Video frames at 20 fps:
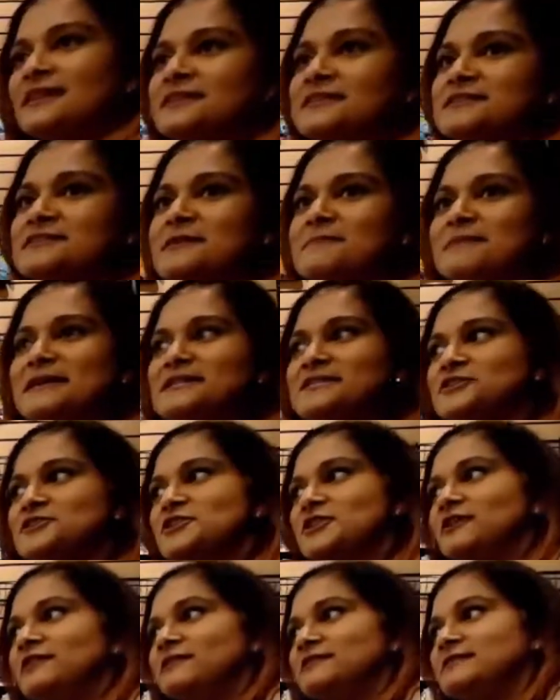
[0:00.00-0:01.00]
in this amazing
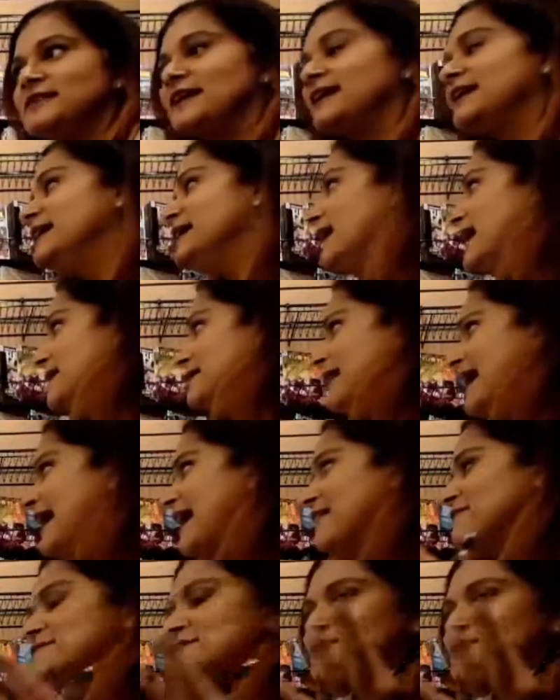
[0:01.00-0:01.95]
chair in a second and I have